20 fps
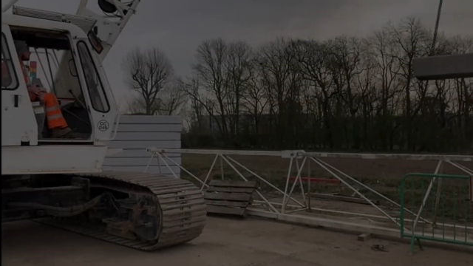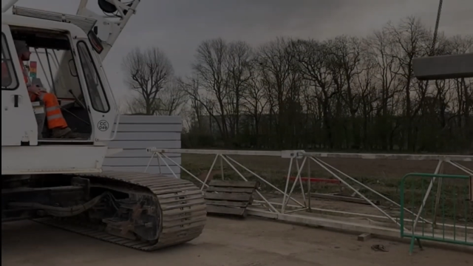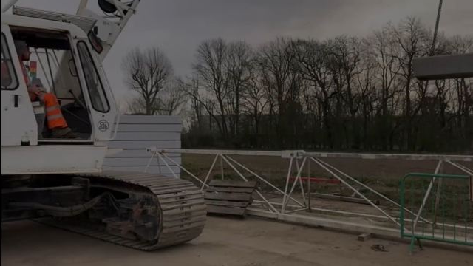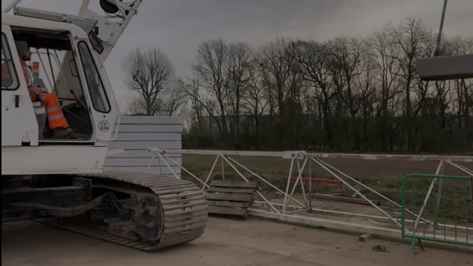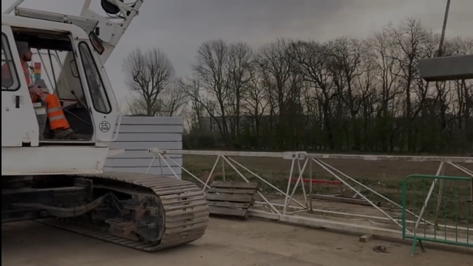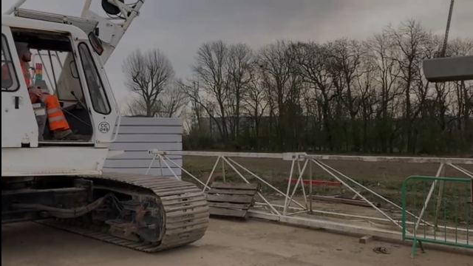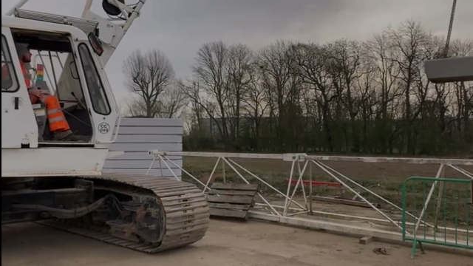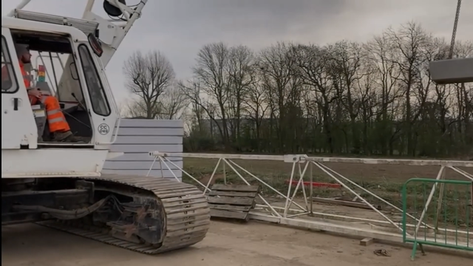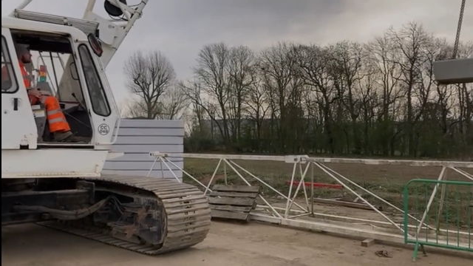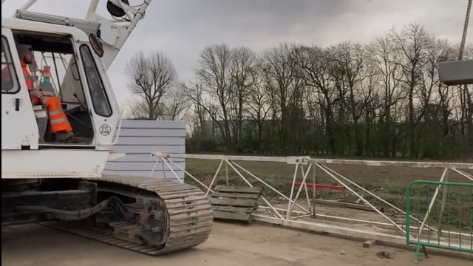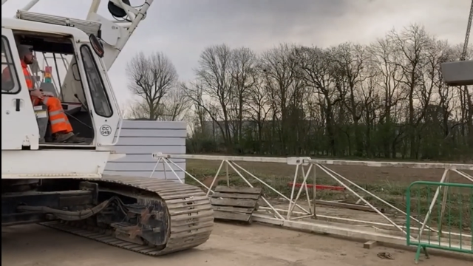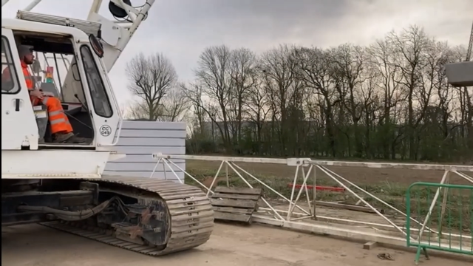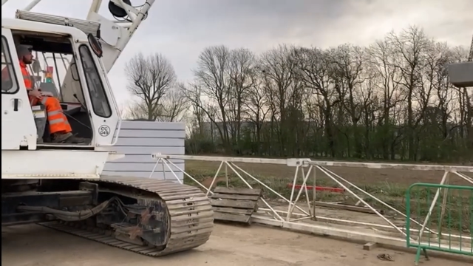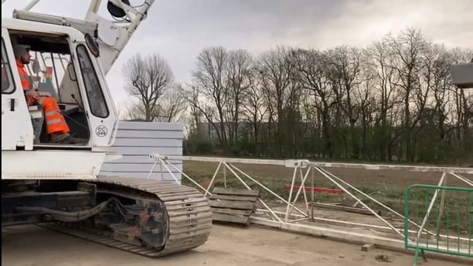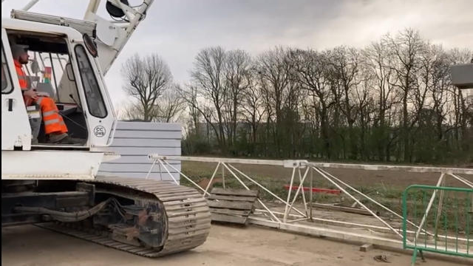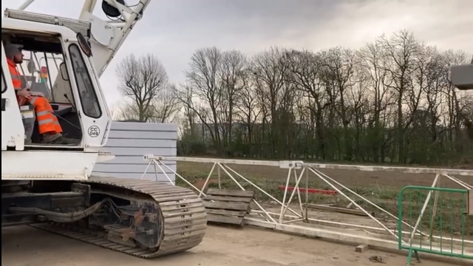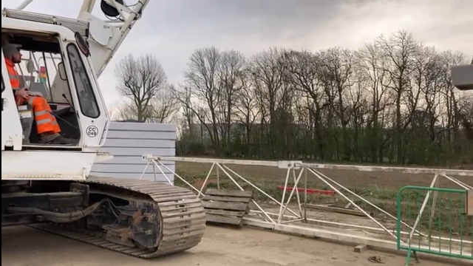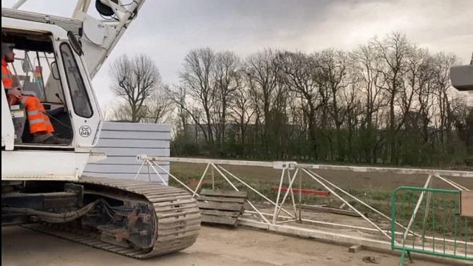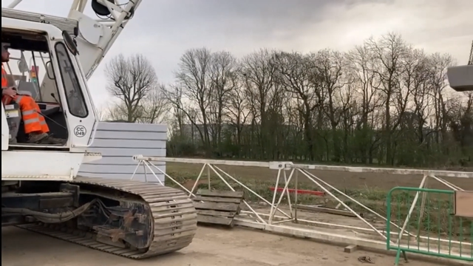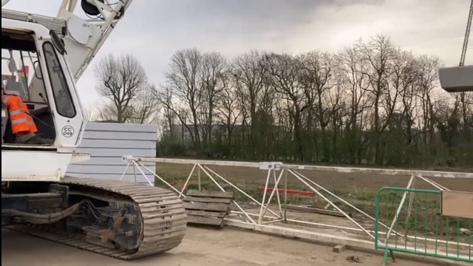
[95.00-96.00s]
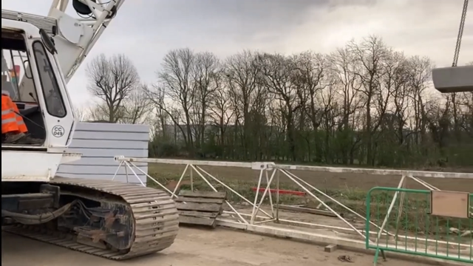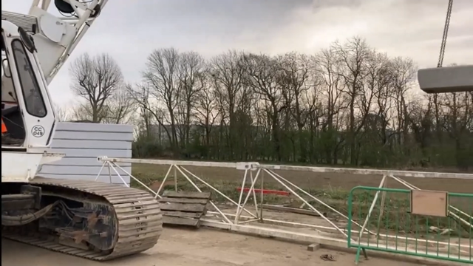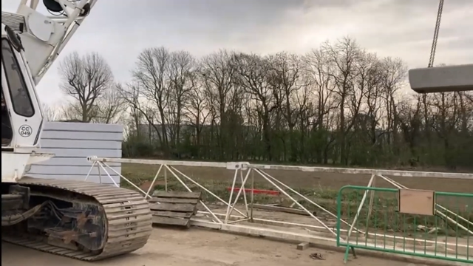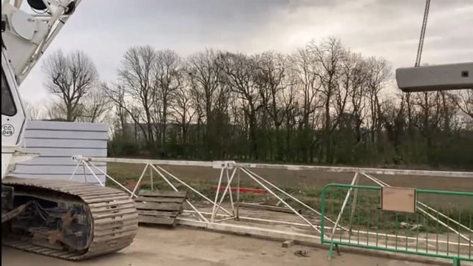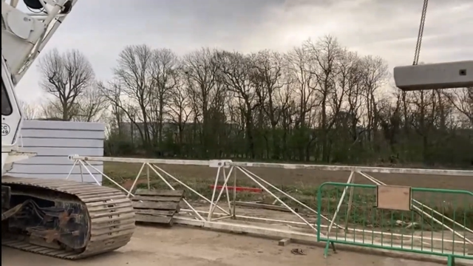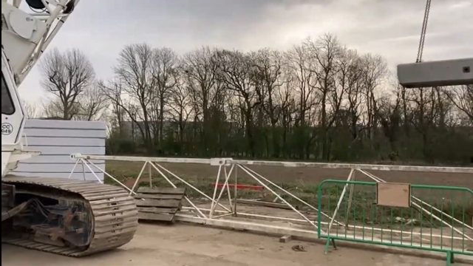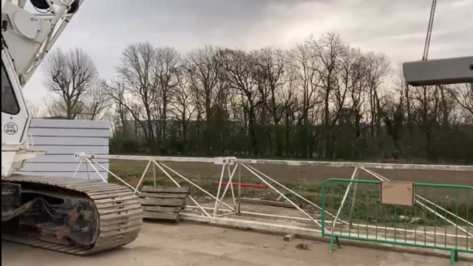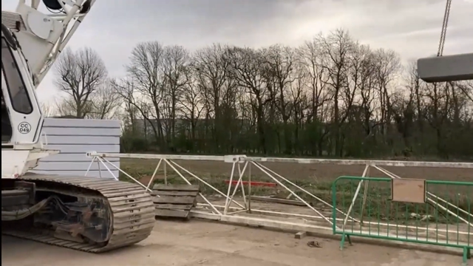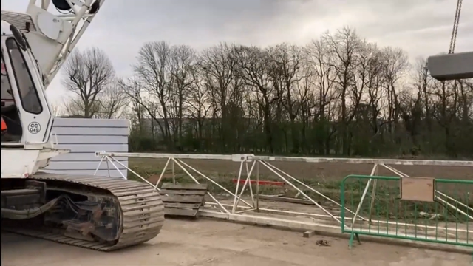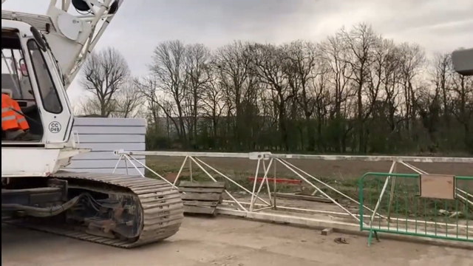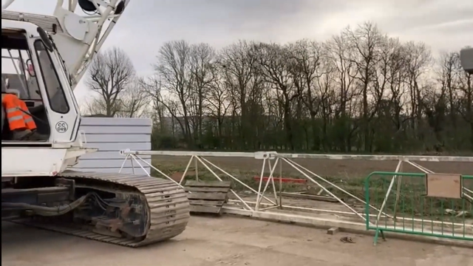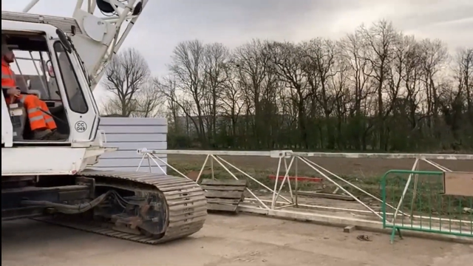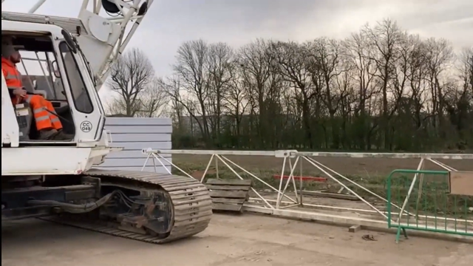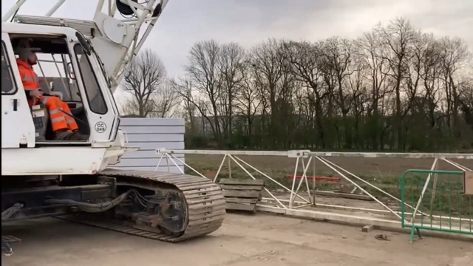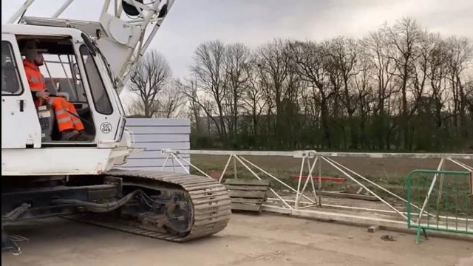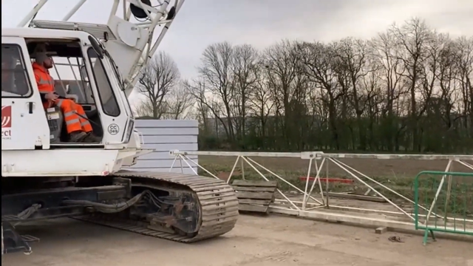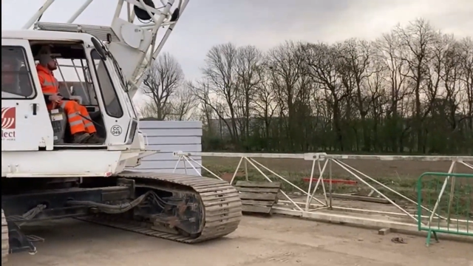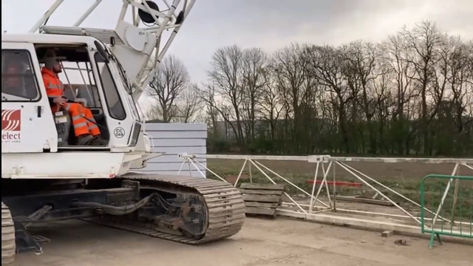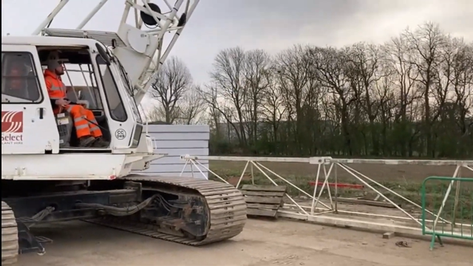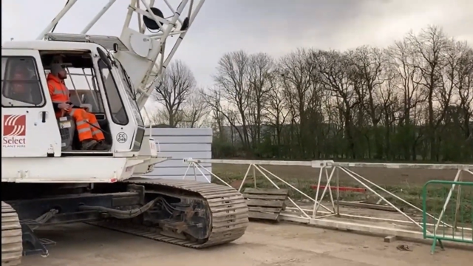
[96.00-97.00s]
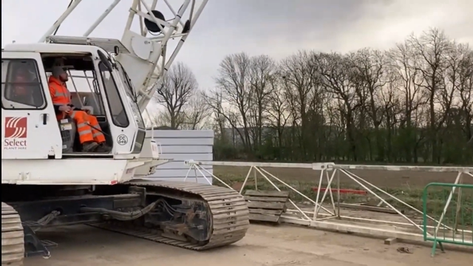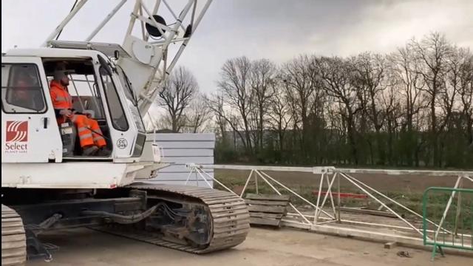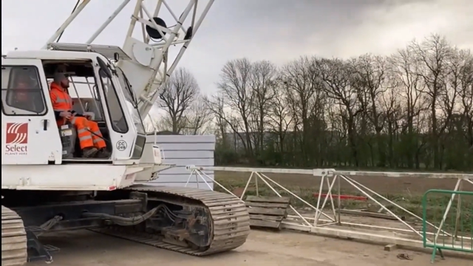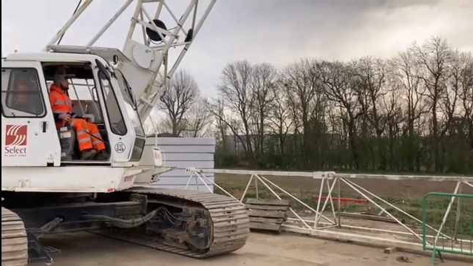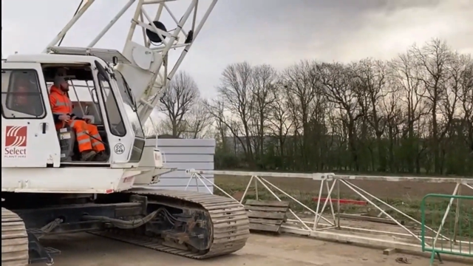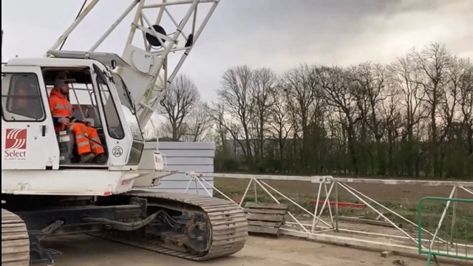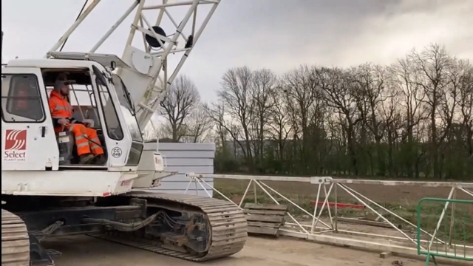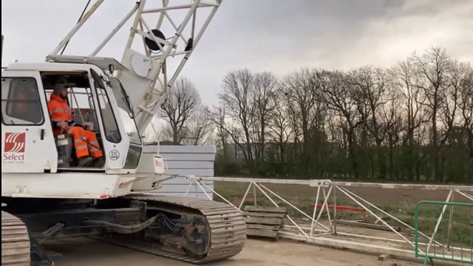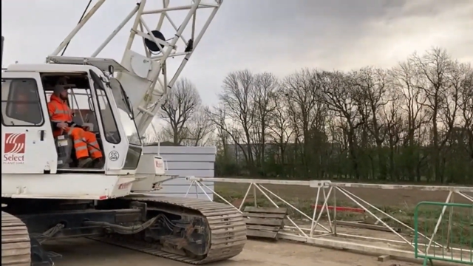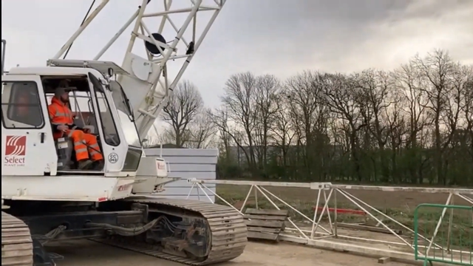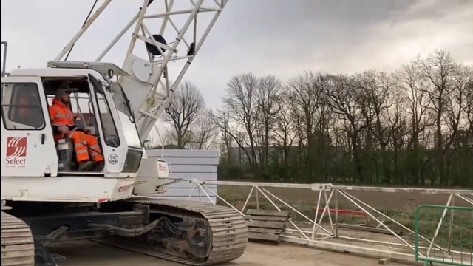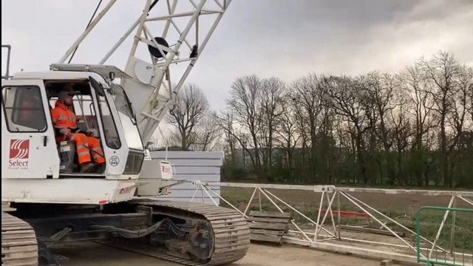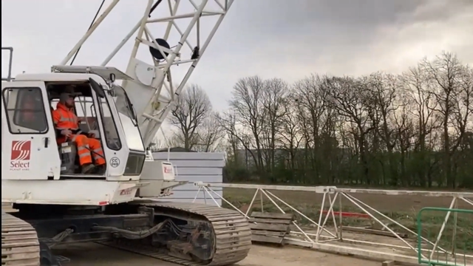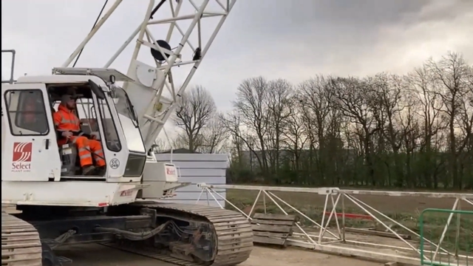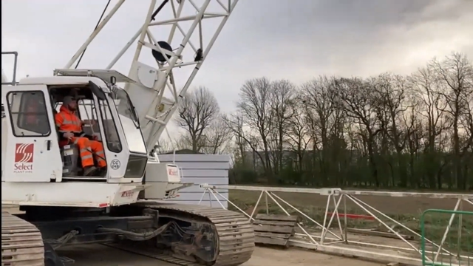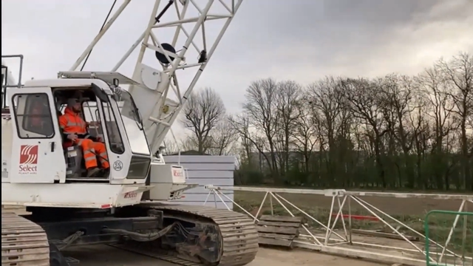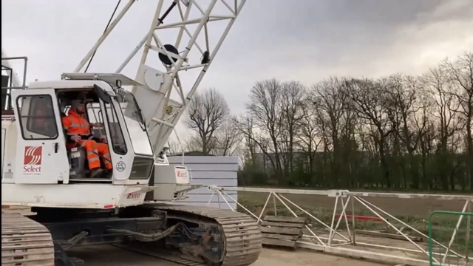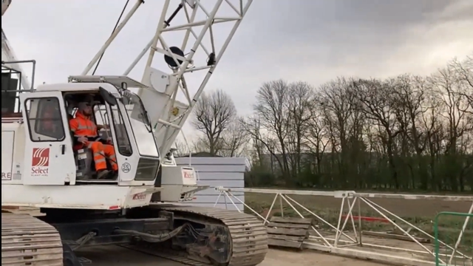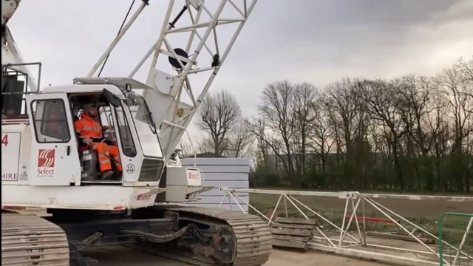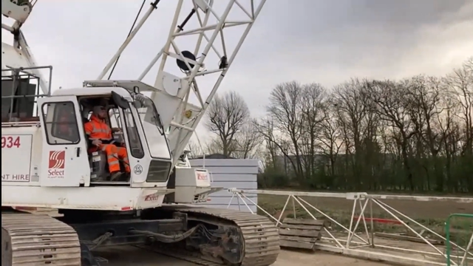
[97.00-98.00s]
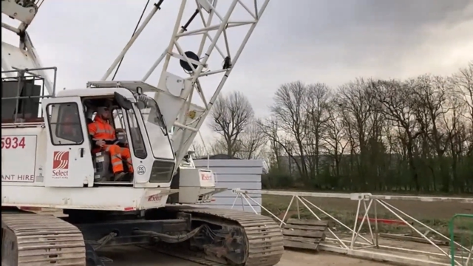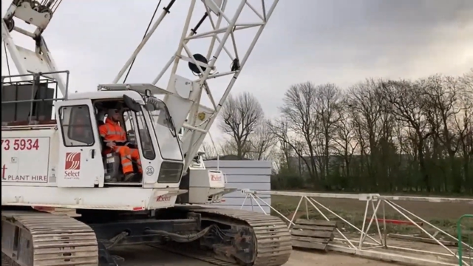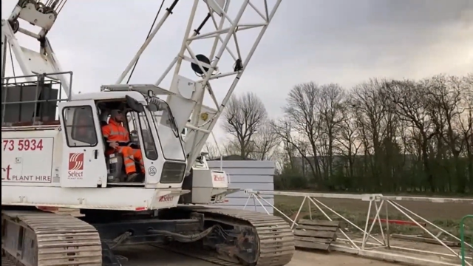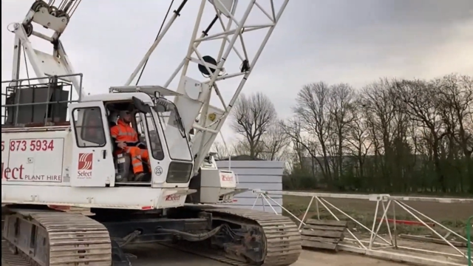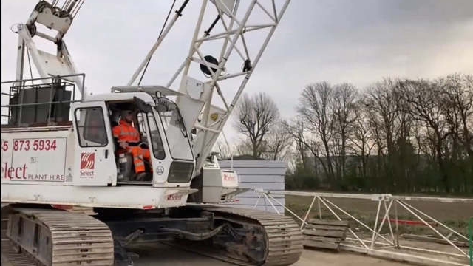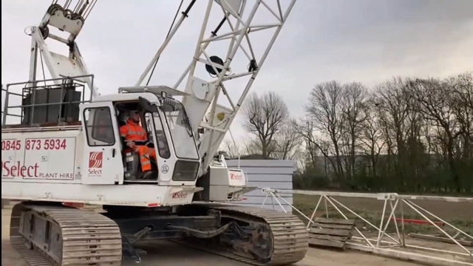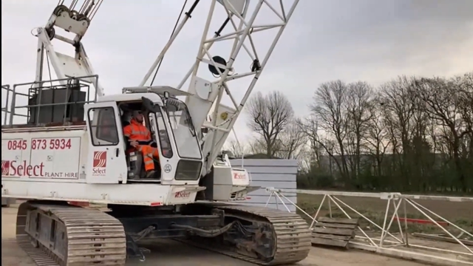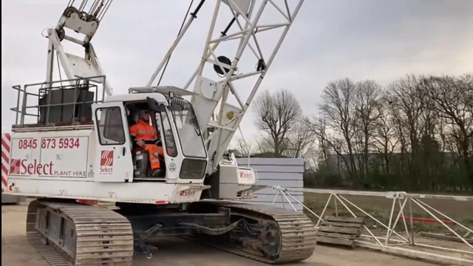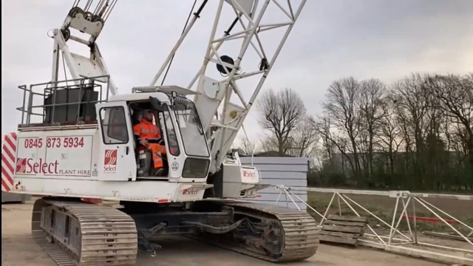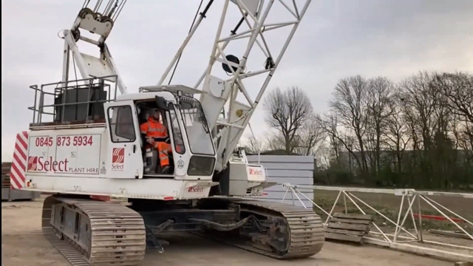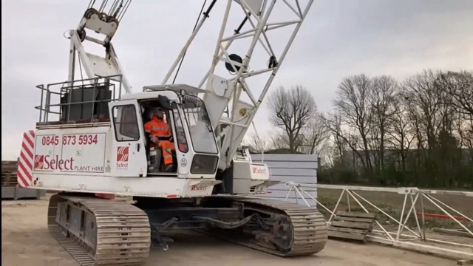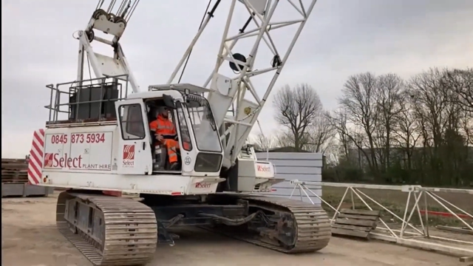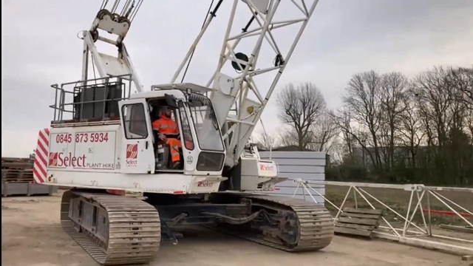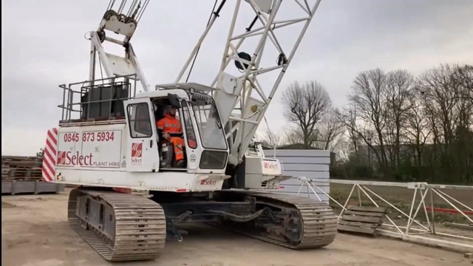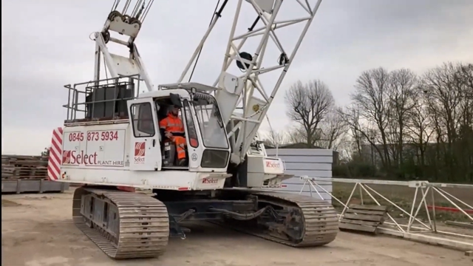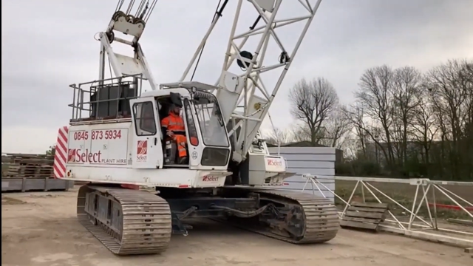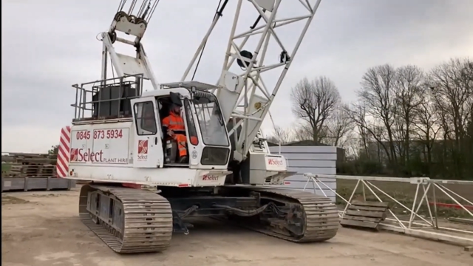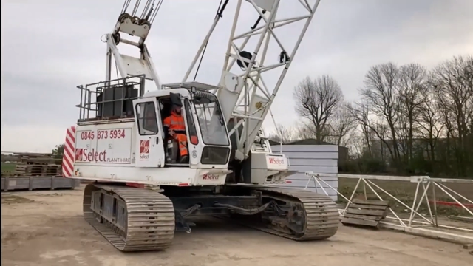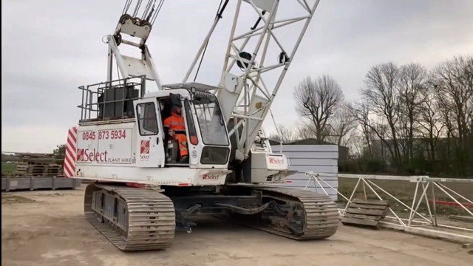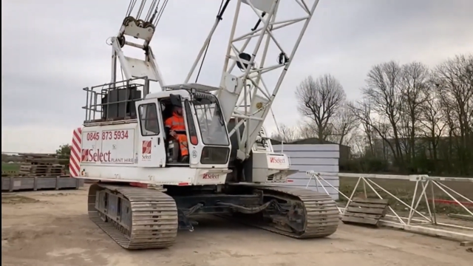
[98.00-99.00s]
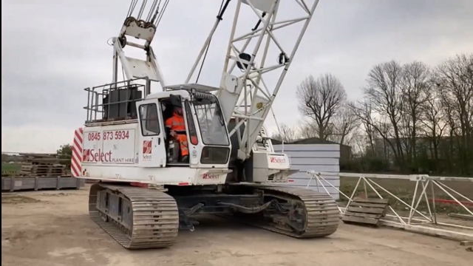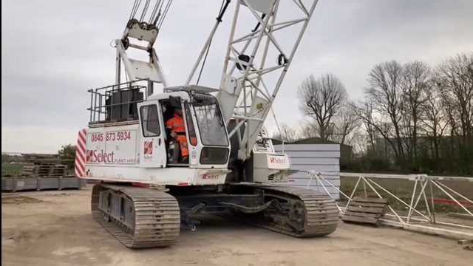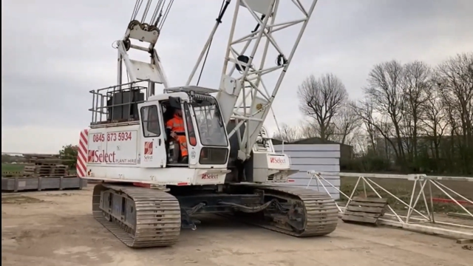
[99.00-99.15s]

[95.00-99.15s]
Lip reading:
[unreadable: no face in view]